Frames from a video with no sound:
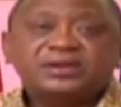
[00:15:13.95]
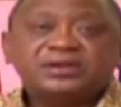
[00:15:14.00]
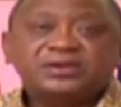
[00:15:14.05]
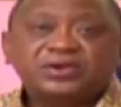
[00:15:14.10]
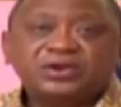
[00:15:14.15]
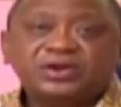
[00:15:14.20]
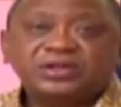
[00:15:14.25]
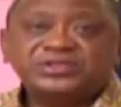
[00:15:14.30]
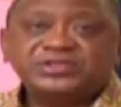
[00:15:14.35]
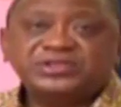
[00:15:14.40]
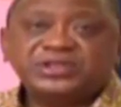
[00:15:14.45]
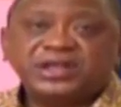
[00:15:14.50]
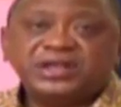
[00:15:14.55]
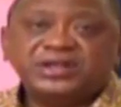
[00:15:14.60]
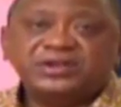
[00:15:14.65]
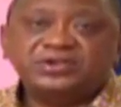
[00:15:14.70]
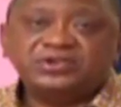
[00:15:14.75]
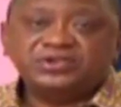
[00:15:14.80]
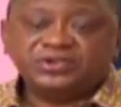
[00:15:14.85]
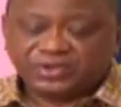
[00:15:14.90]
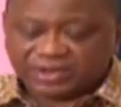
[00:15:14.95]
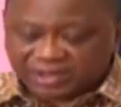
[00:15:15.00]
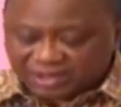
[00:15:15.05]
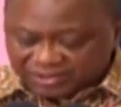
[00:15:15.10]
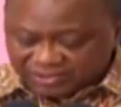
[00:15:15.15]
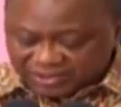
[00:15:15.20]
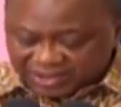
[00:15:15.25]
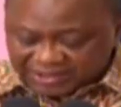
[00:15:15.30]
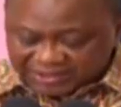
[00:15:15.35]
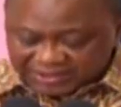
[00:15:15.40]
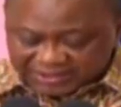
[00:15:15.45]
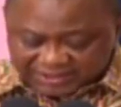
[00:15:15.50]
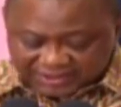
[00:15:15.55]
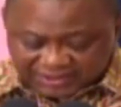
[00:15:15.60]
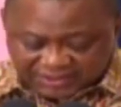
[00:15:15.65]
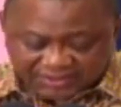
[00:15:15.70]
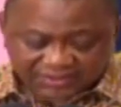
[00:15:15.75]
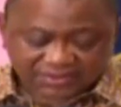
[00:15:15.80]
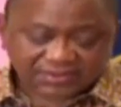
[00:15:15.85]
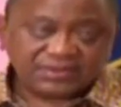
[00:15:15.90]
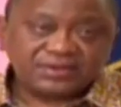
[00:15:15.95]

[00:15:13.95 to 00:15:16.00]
God's enduring grace